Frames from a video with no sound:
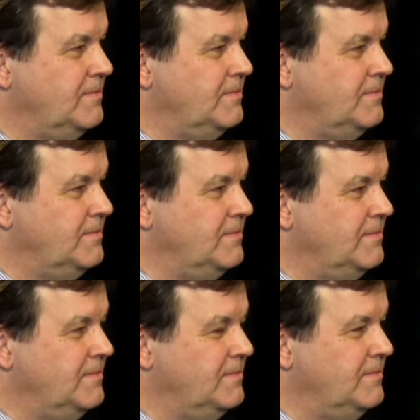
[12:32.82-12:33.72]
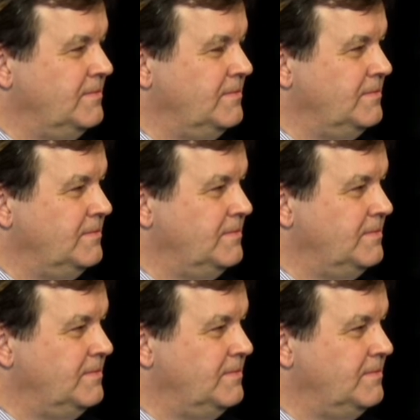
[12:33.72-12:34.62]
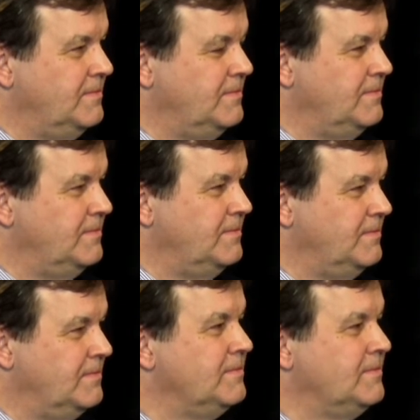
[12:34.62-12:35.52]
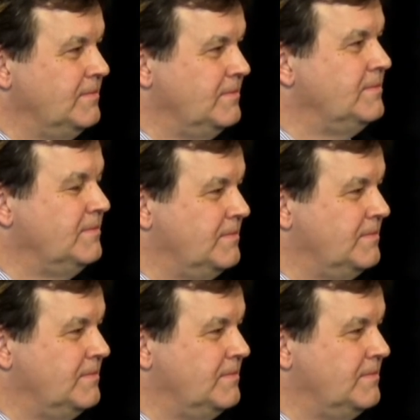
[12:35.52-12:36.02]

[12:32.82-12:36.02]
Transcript: [no speech]